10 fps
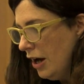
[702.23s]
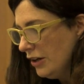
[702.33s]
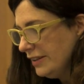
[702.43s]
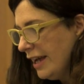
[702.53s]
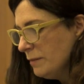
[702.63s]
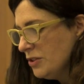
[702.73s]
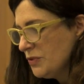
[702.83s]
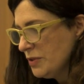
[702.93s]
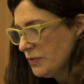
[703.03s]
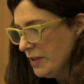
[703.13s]
Our
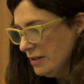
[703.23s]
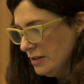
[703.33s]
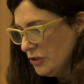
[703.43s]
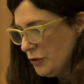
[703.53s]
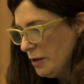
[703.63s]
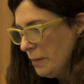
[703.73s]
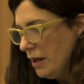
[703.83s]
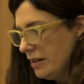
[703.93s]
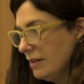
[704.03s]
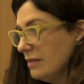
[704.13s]
lambness was written into our
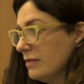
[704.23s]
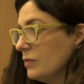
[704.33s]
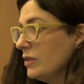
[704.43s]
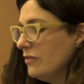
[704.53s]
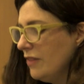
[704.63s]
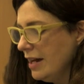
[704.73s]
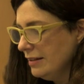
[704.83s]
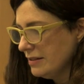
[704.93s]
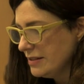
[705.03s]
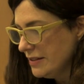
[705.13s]
bodies with the
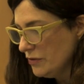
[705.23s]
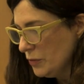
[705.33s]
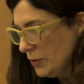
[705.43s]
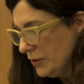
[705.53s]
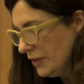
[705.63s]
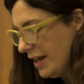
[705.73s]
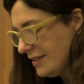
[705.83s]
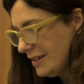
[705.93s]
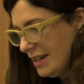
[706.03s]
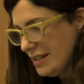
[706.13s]
violence of the world
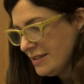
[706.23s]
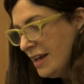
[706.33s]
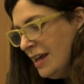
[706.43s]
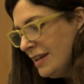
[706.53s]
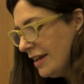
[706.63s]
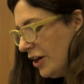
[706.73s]
as it is, yet